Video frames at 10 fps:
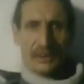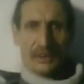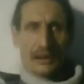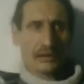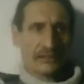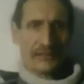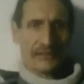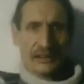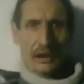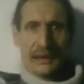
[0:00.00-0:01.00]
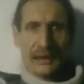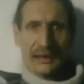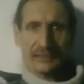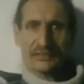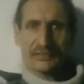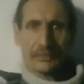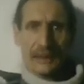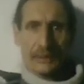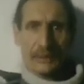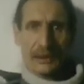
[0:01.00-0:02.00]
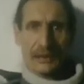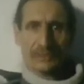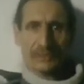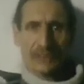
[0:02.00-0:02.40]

We cannot defend our land from anyone else.